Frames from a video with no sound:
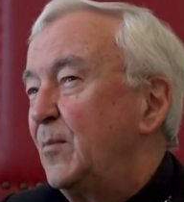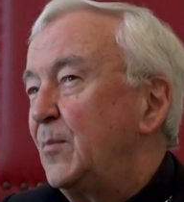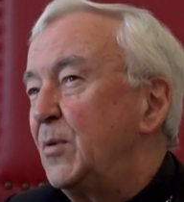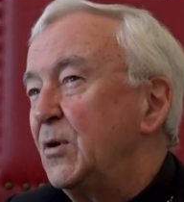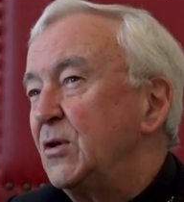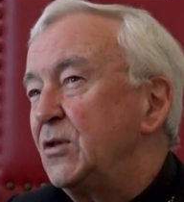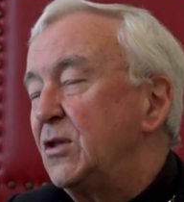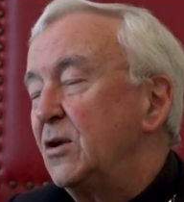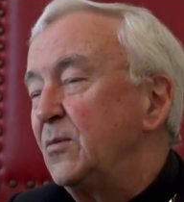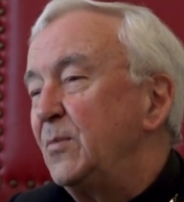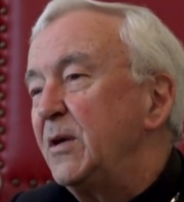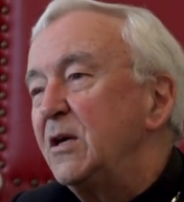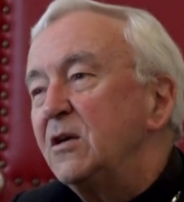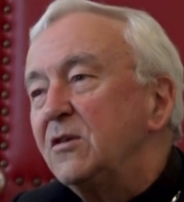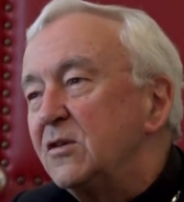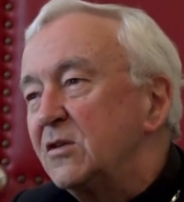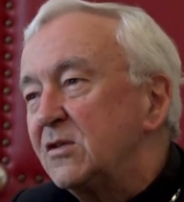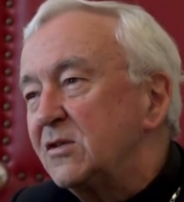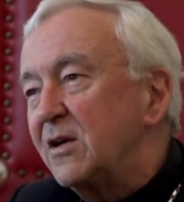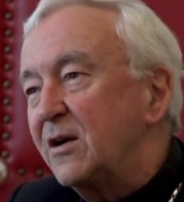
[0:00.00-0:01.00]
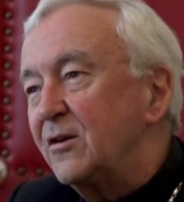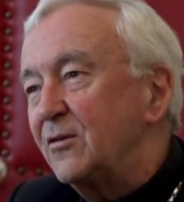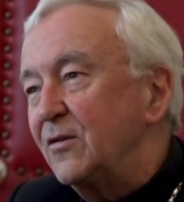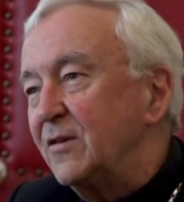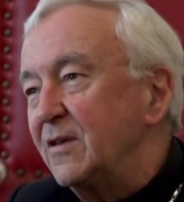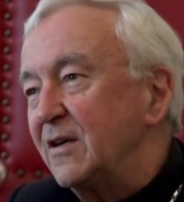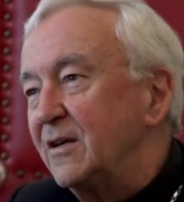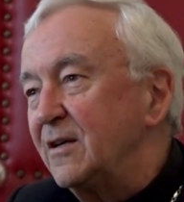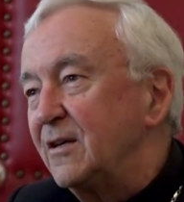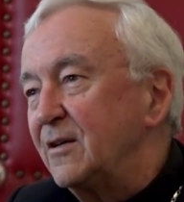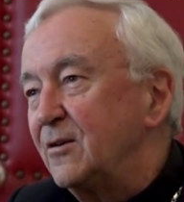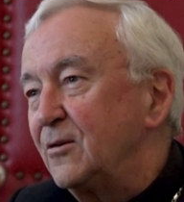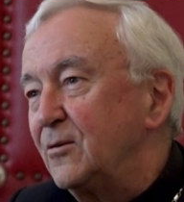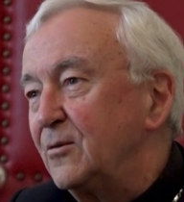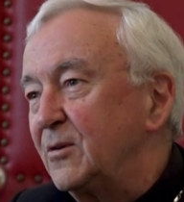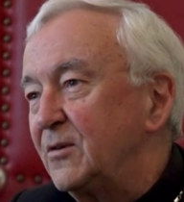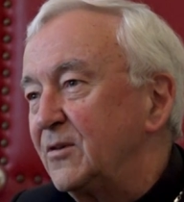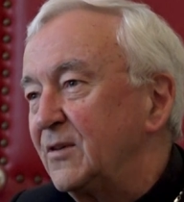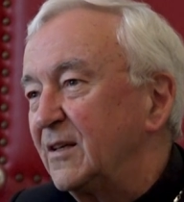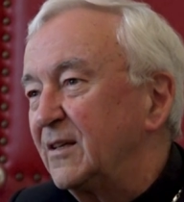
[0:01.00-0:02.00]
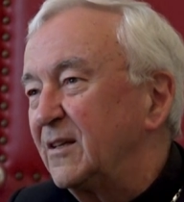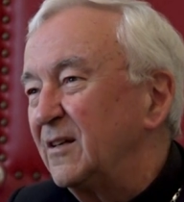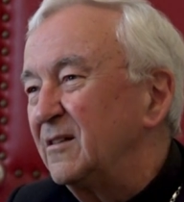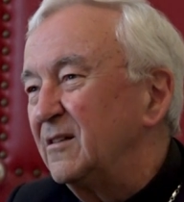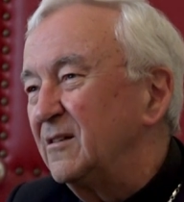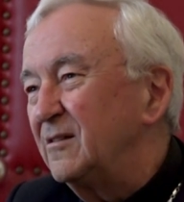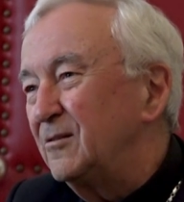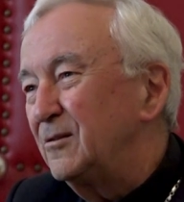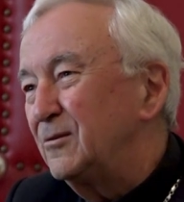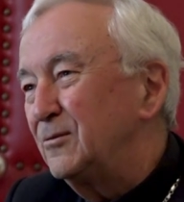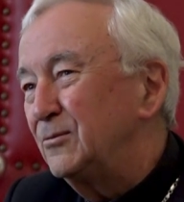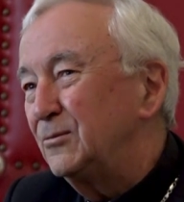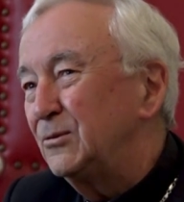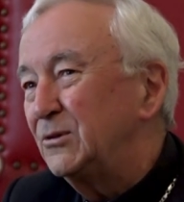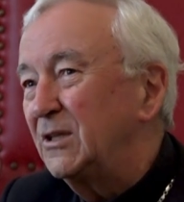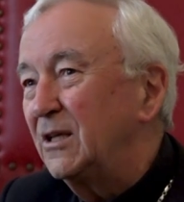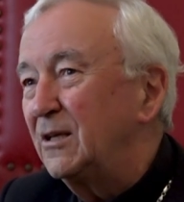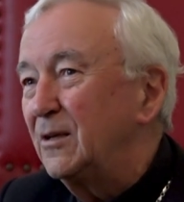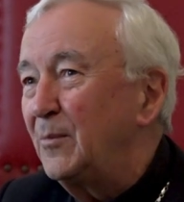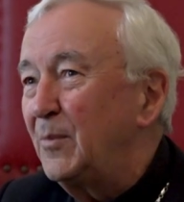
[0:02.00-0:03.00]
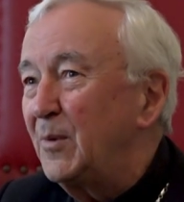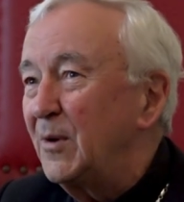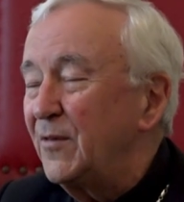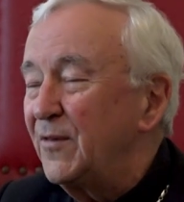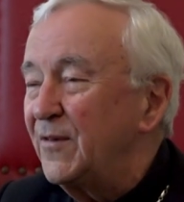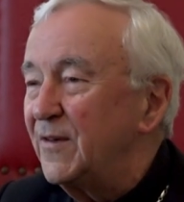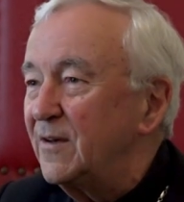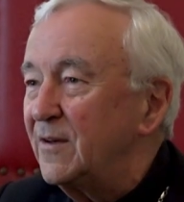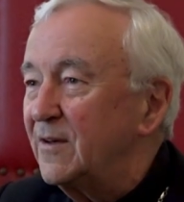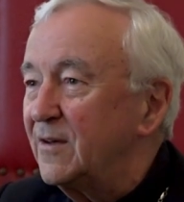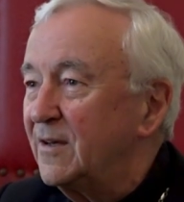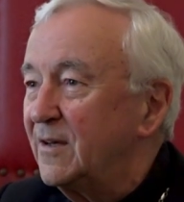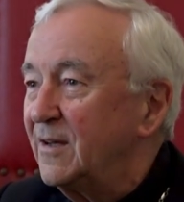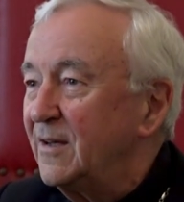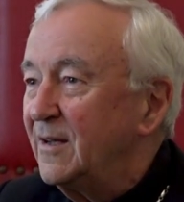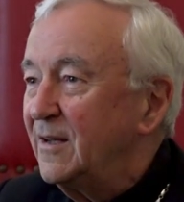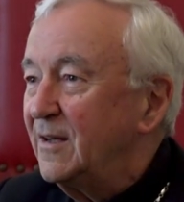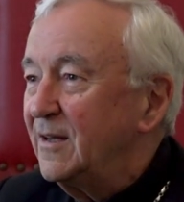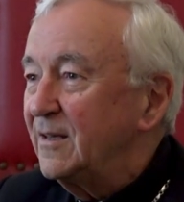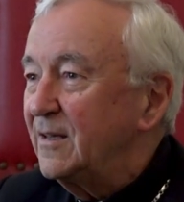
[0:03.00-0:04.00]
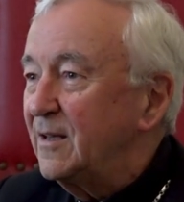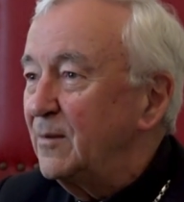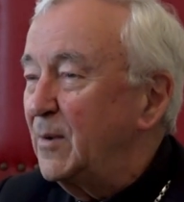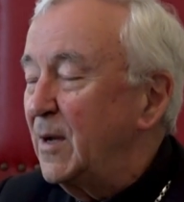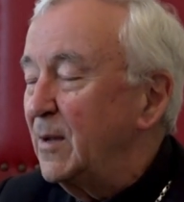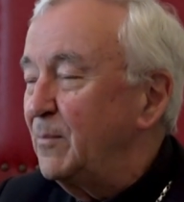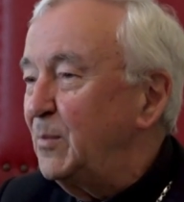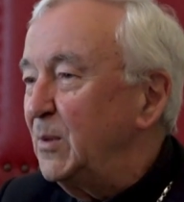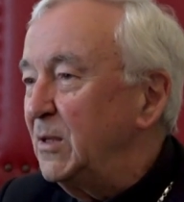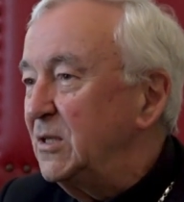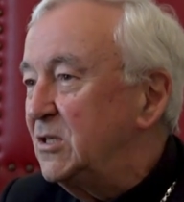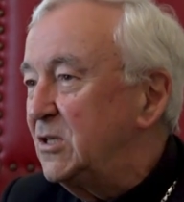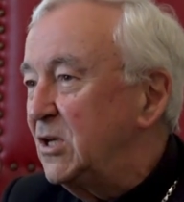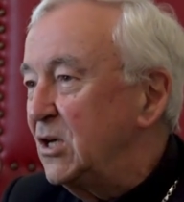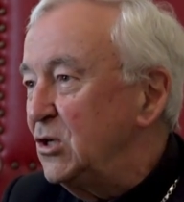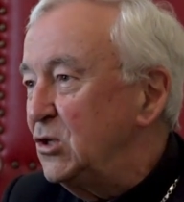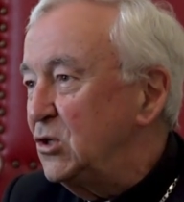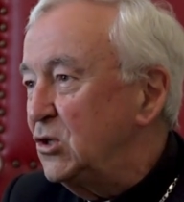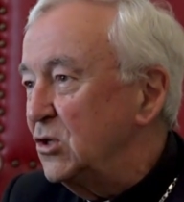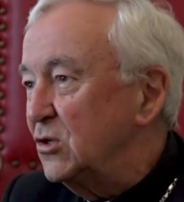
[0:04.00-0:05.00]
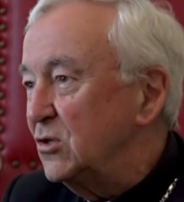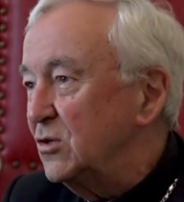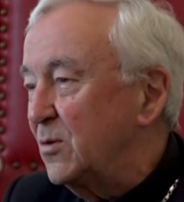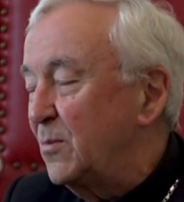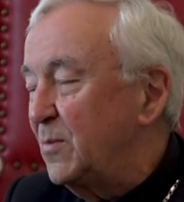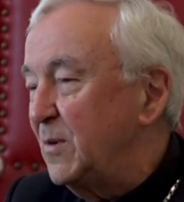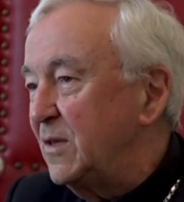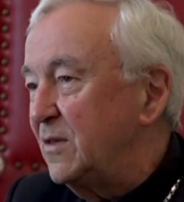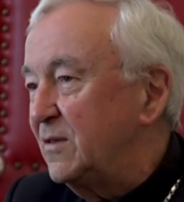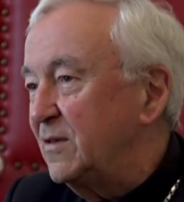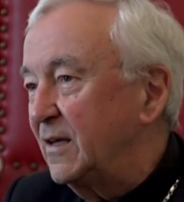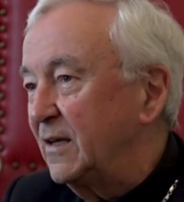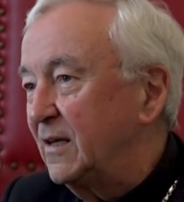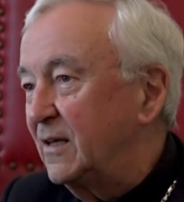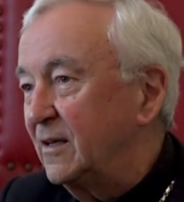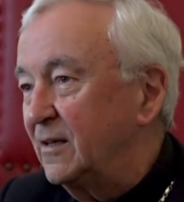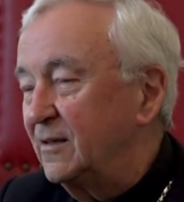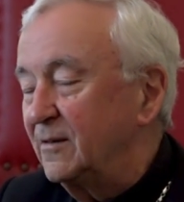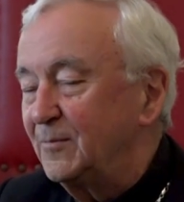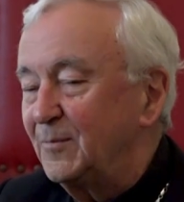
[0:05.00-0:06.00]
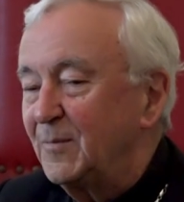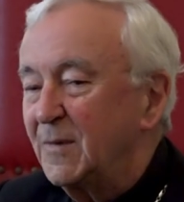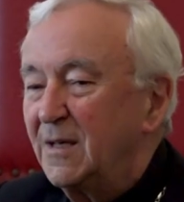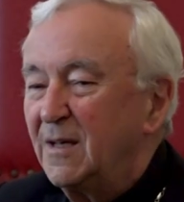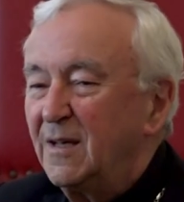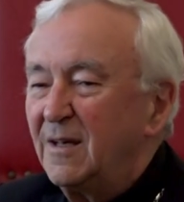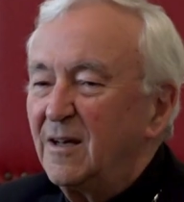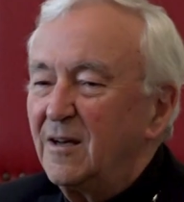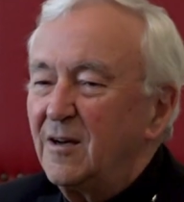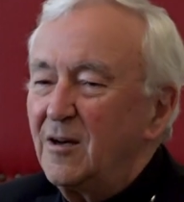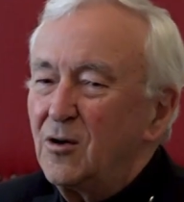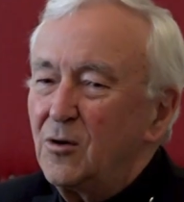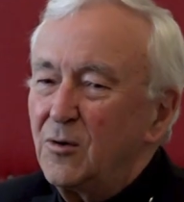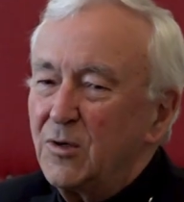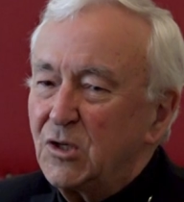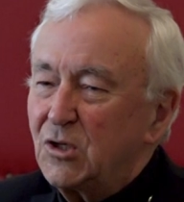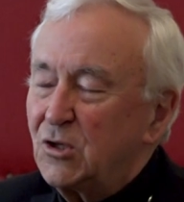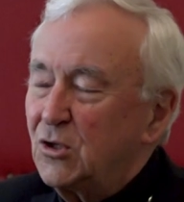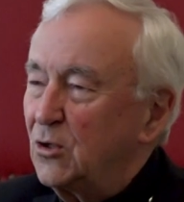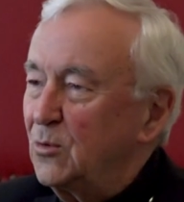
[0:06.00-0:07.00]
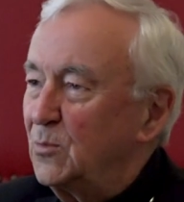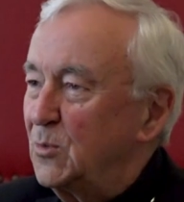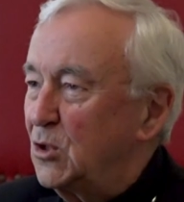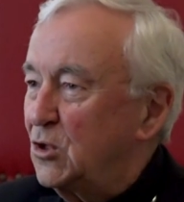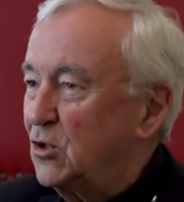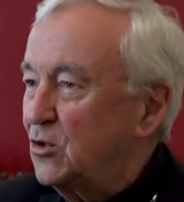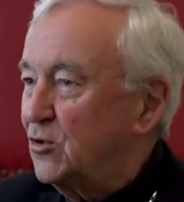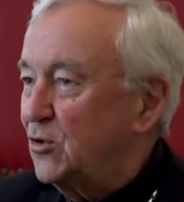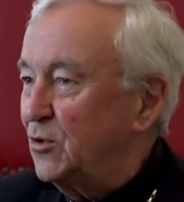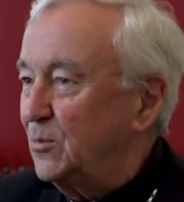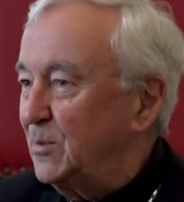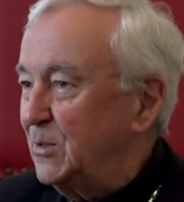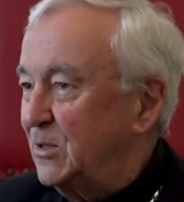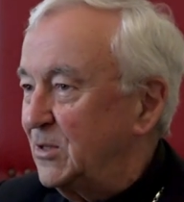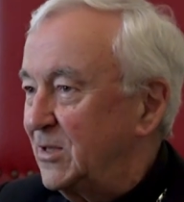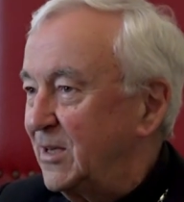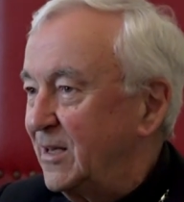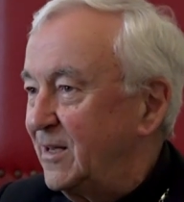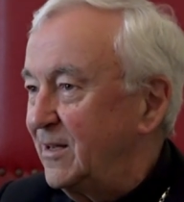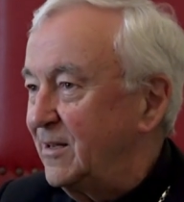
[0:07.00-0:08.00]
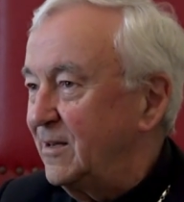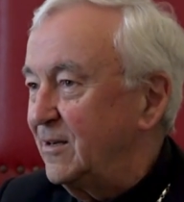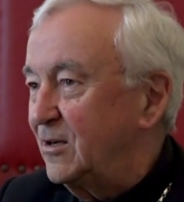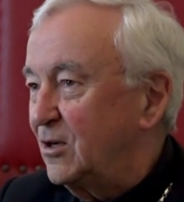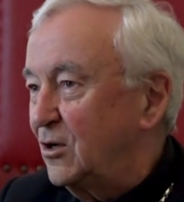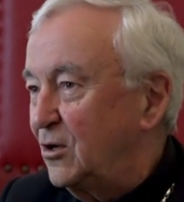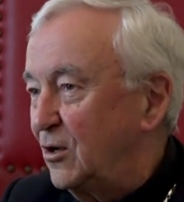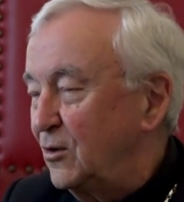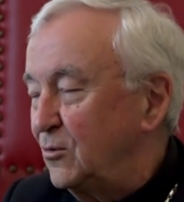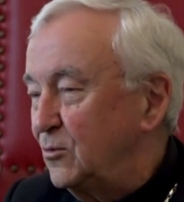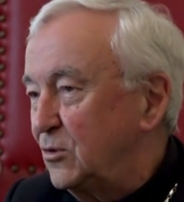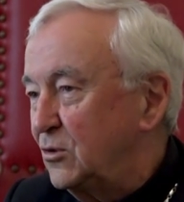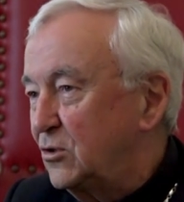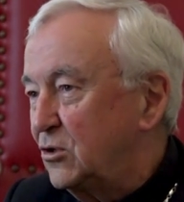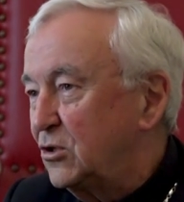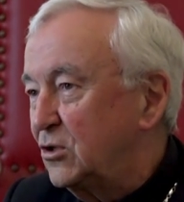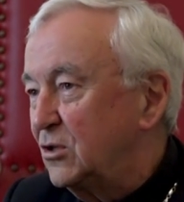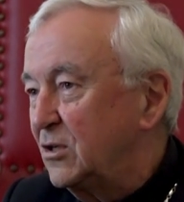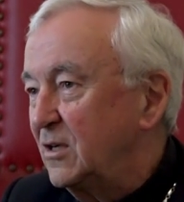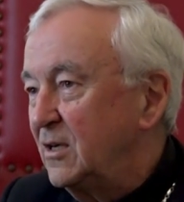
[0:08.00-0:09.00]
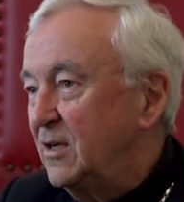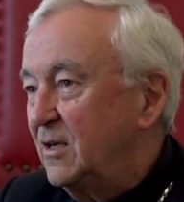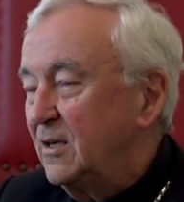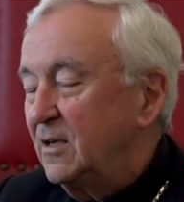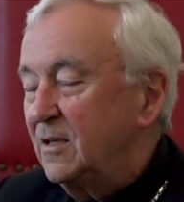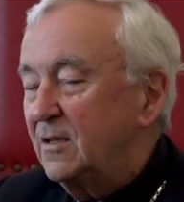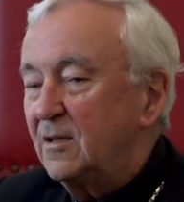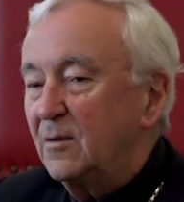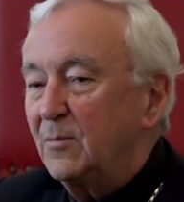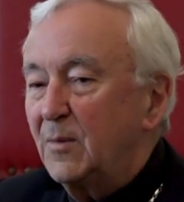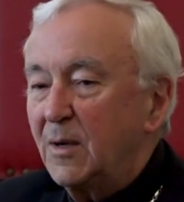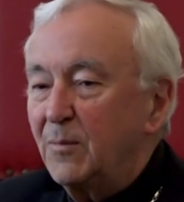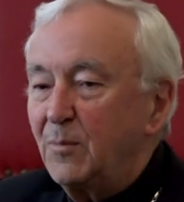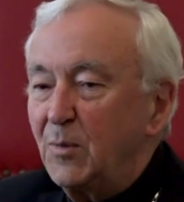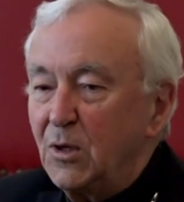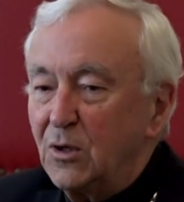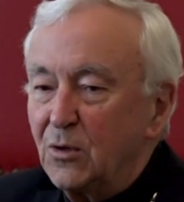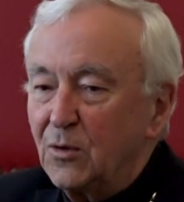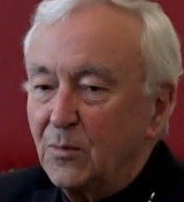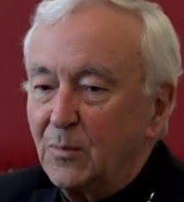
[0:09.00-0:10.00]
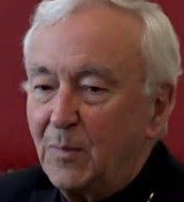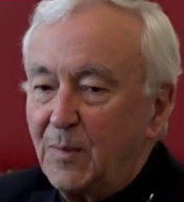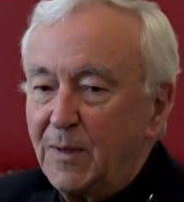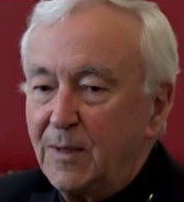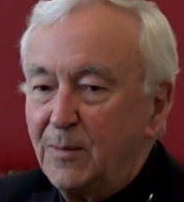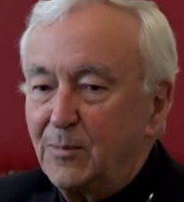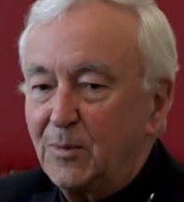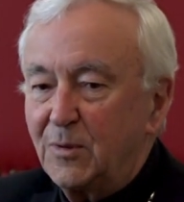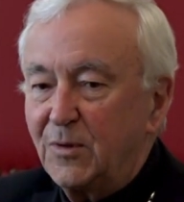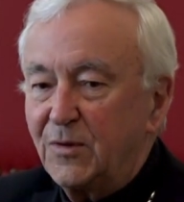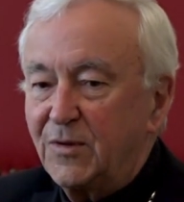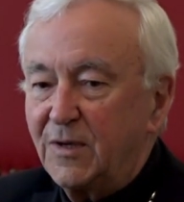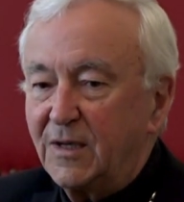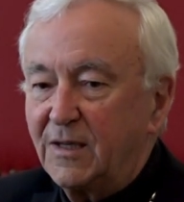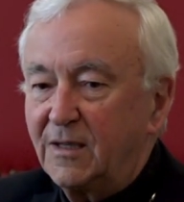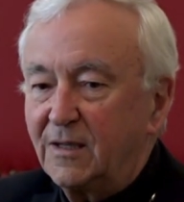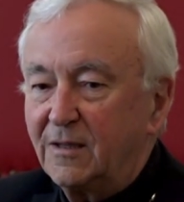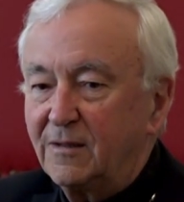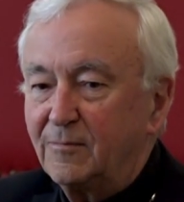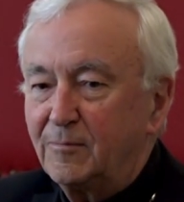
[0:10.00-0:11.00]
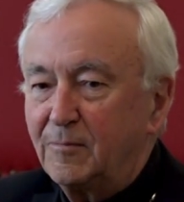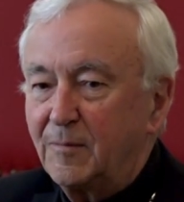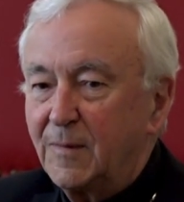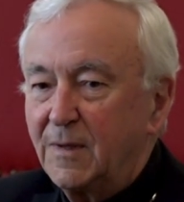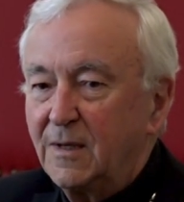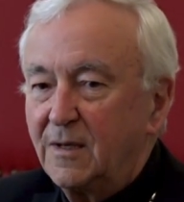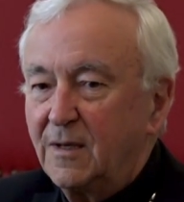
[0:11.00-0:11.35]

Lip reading: But there'll be others out there who are thinking, oh, shall I bother? There might be teachers who'll be thinking, oh, it's too much trouble to get a coach. There might be young people thinking,